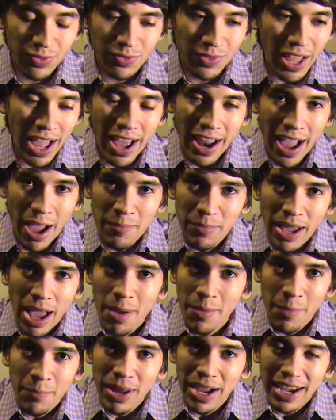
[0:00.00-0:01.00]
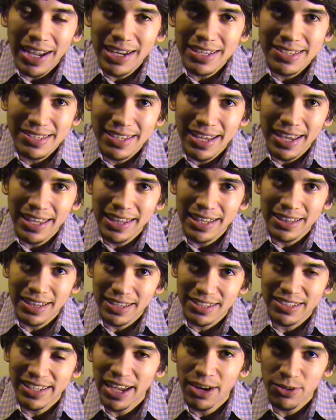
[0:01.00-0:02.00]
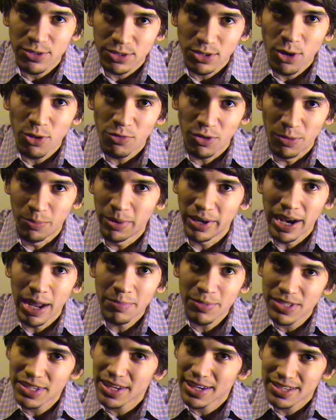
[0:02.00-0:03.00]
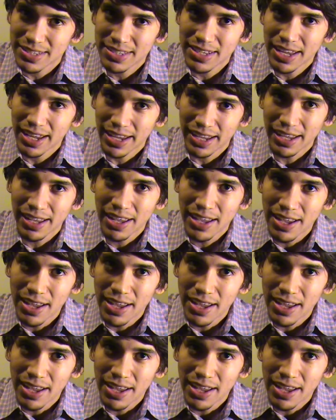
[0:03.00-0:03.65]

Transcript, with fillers: I, I mean I'm not gonna say that the channel's over but I'm just gonna say